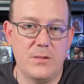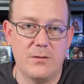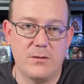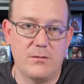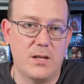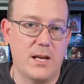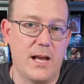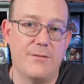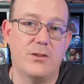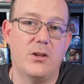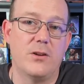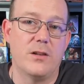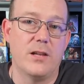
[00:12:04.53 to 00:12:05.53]
You're going to
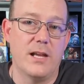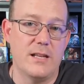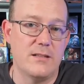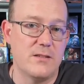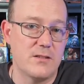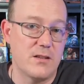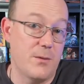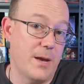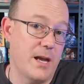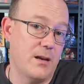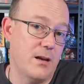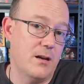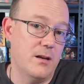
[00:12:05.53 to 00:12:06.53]
have a lot of lands as
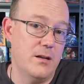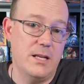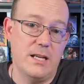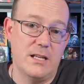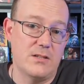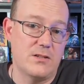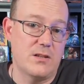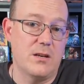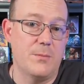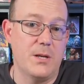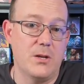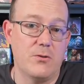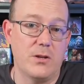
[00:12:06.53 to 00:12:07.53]
commander. It's going
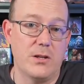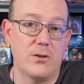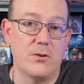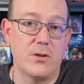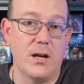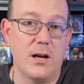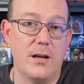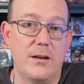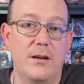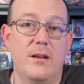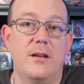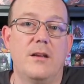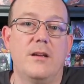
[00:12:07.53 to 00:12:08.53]
to be a really good card.
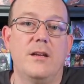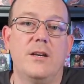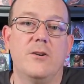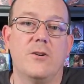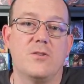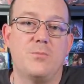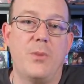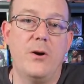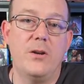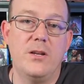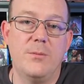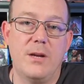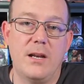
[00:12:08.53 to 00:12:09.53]
Heroes
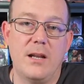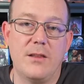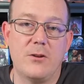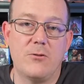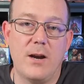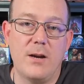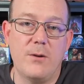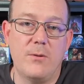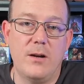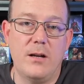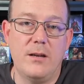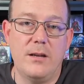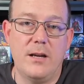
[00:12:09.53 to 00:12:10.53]
Podium, another great
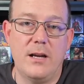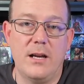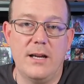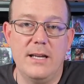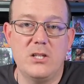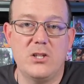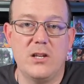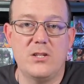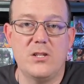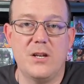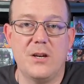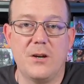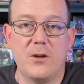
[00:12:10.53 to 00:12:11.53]
one. Each
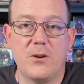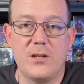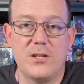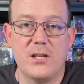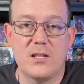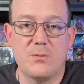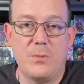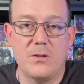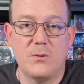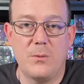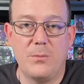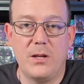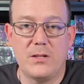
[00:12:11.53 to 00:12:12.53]
legendary creature gets
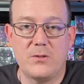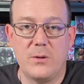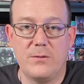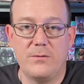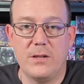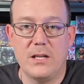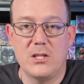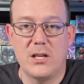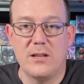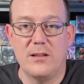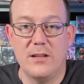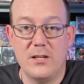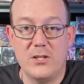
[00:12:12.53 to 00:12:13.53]
+1/+1 for each
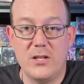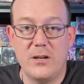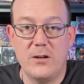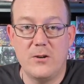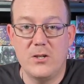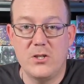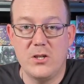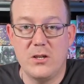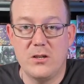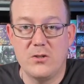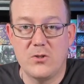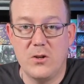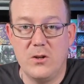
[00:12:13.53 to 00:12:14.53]
other legendary creature you
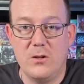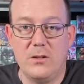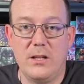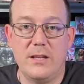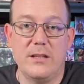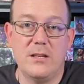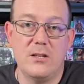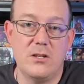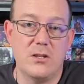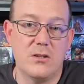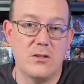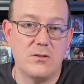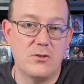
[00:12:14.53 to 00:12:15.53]
control, and then you
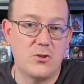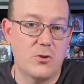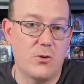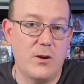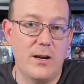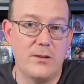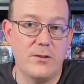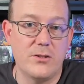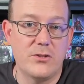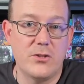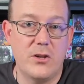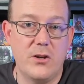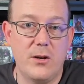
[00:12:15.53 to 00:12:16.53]
can scry on
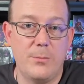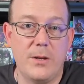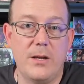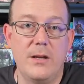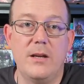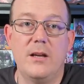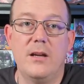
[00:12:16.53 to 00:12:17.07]
the top.